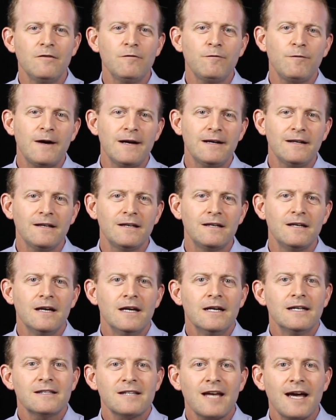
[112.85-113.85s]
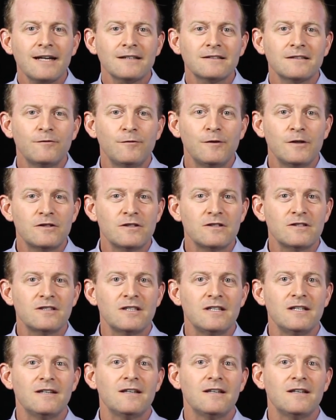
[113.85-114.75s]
And finally, tax efficiency.